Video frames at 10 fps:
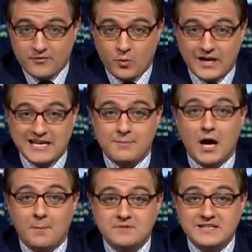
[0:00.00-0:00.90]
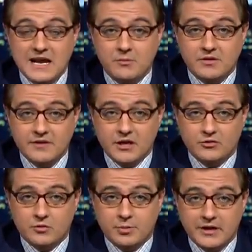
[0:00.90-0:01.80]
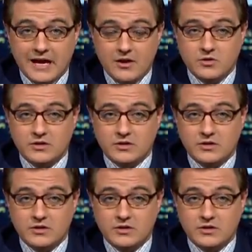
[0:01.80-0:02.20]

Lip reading: If you want to keep up to date with the videos we're putting out,